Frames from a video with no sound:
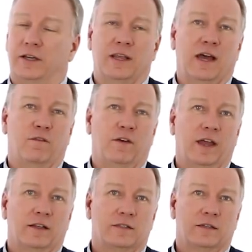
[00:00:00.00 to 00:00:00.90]
look at that
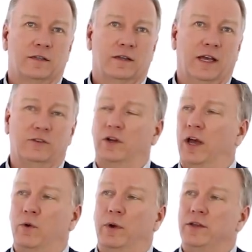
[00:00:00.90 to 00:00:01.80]
effect. I don't
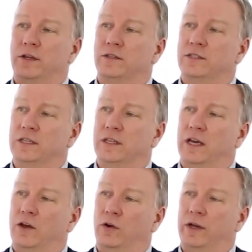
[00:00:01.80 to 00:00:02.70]
know how well you can see
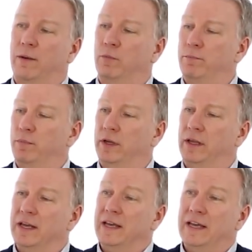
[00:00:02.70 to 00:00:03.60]
that on camera,
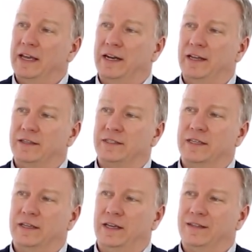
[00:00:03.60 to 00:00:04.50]
but
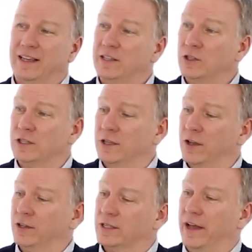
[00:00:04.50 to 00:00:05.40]
it just
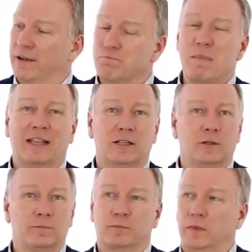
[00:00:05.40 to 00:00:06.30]
looks like
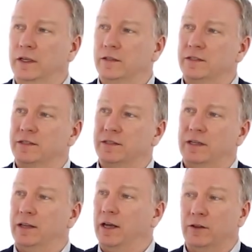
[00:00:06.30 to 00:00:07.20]
metal.
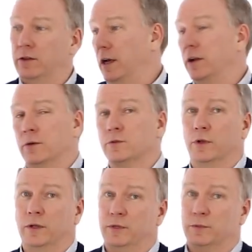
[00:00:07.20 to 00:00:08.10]
And I know there was
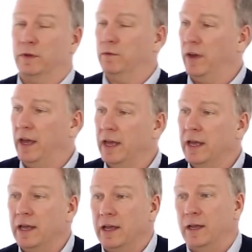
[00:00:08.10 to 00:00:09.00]
one up at Spring Fair,
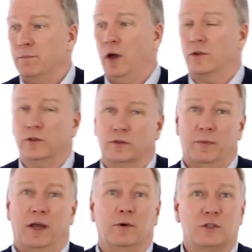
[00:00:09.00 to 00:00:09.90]
and Mark talked
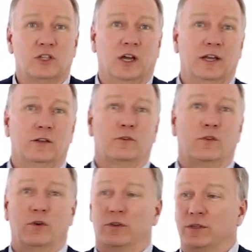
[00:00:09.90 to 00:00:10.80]
about how a child
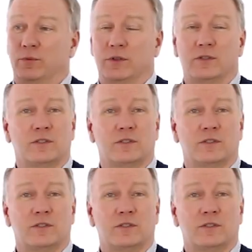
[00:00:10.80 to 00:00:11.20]
thought it